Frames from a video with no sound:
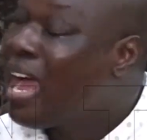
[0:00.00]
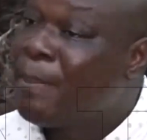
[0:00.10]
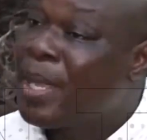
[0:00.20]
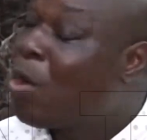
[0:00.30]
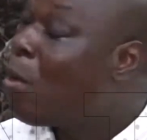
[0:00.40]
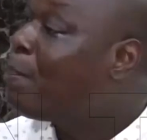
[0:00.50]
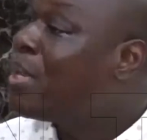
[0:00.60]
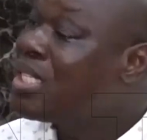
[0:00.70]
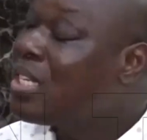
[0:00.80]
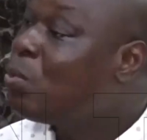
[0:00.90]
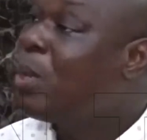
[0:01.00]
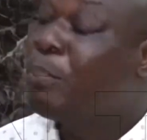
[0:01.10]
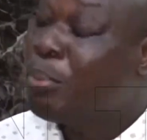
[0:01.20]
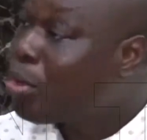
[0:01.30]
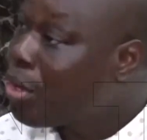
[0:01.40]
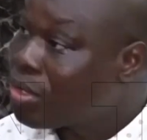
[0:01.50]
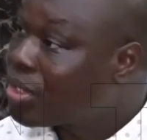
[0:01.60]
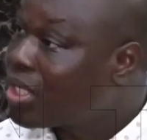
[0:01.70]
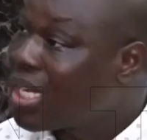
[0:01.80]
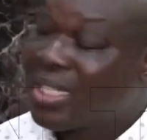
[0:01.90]
and be competing with
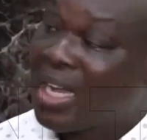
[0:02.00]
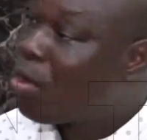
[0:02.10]
products that are